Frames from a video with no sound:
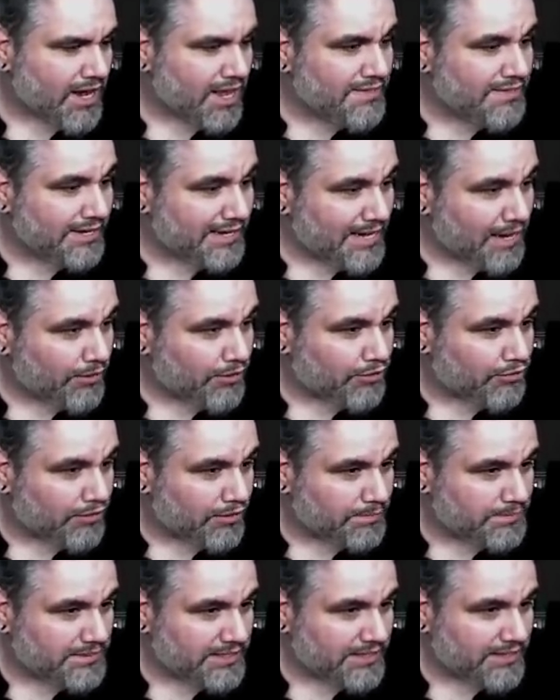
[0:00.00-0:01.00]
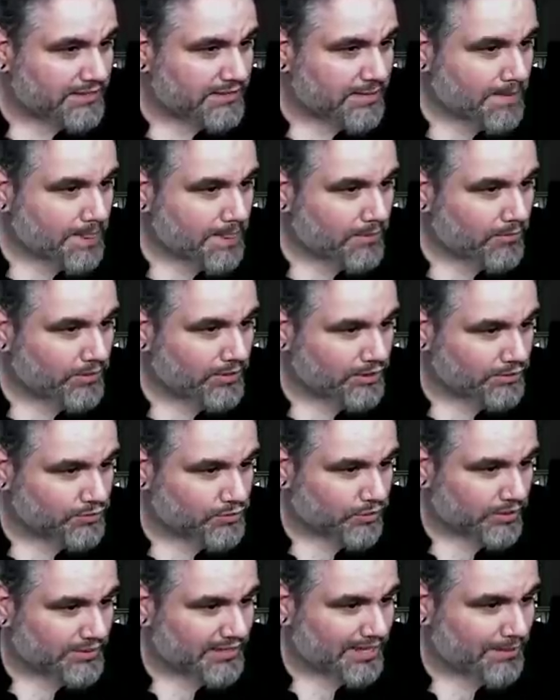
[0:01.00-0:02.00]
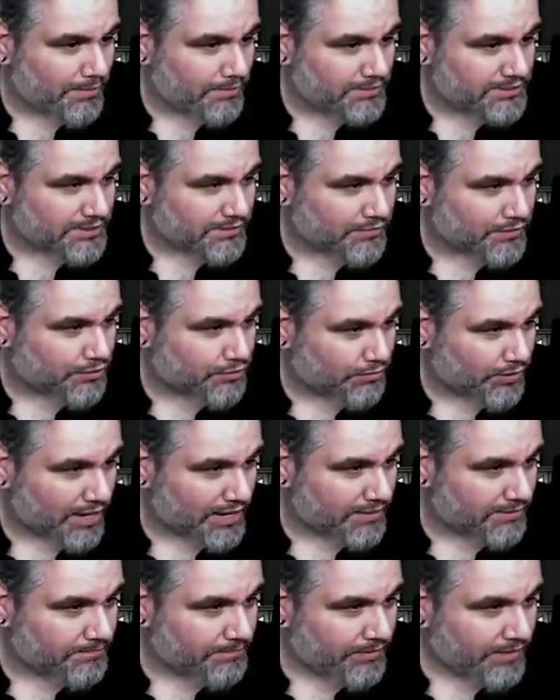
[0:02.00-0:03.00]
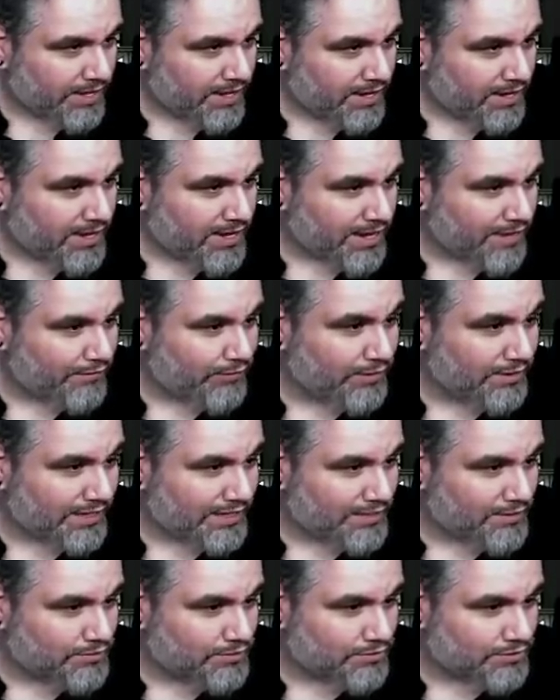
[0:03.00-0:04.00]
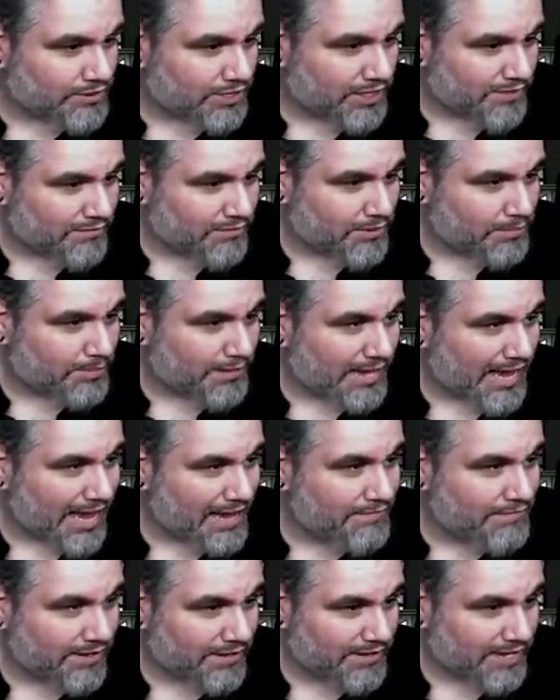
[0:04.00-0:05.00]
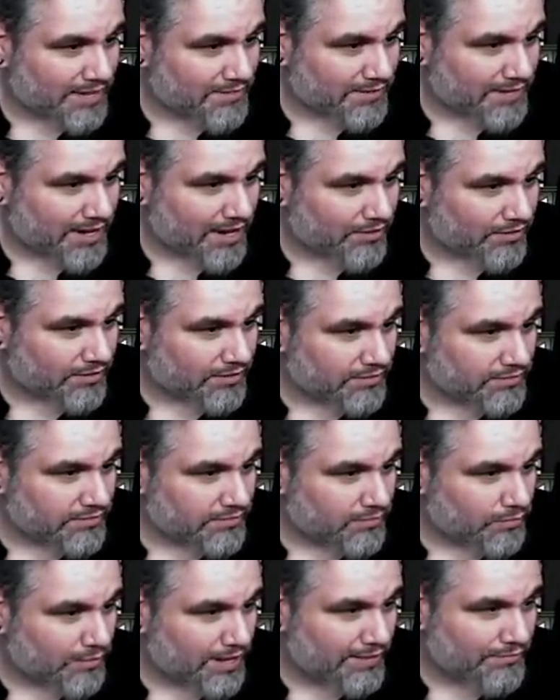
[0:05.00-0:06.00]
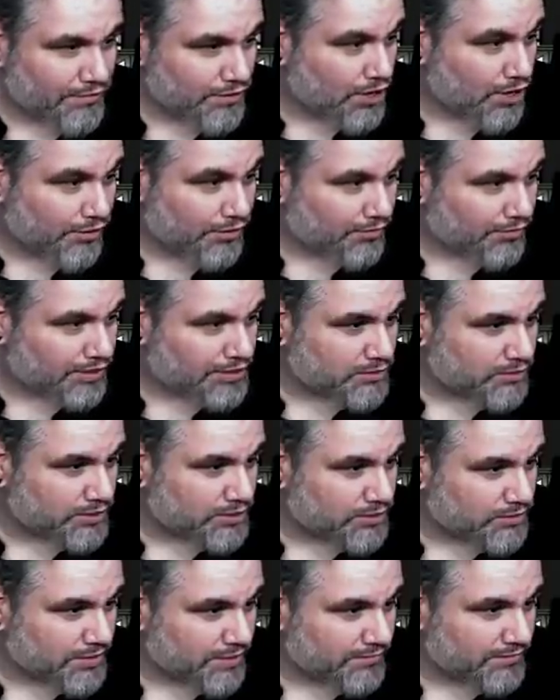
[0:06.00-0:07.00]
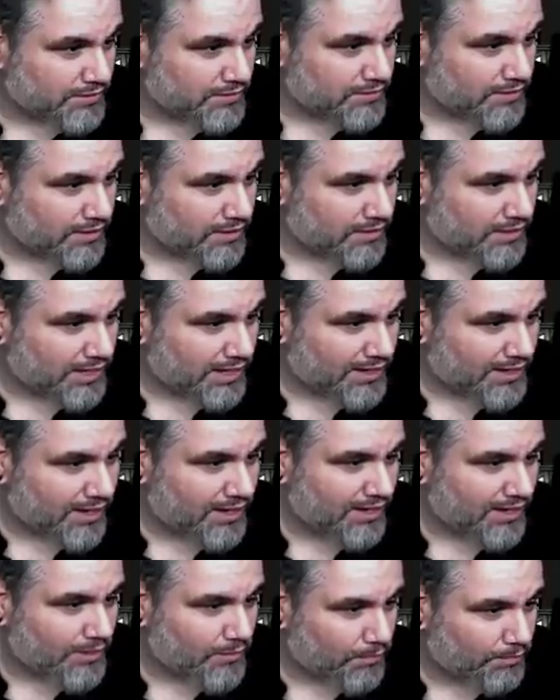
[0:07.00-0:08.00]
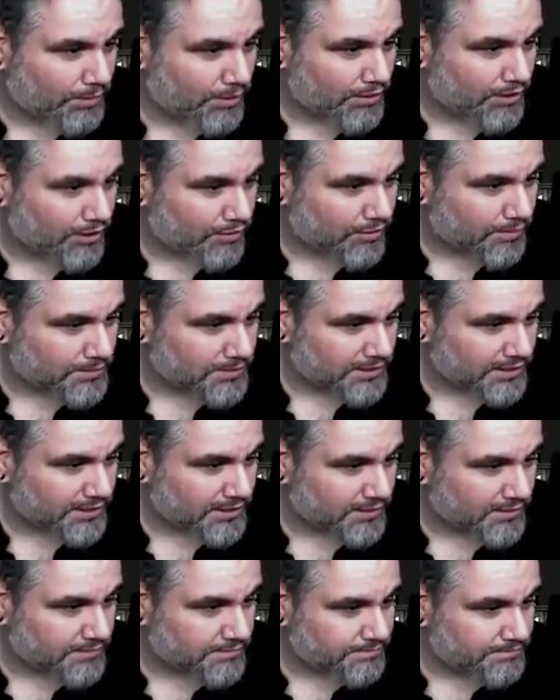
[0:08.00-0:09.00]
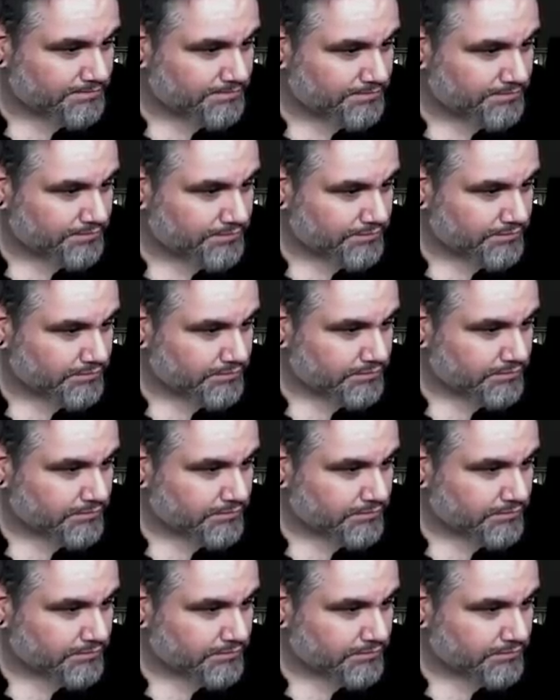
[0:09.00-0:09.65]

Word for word: and they counter Cryptic, we lose one guy, but we still have a threat. Yeah. If we let this resolve when we play Advent and they have a counter, we have no threats whatsoever. Okay. I kind of like blowing a Cryptic here. That's fair.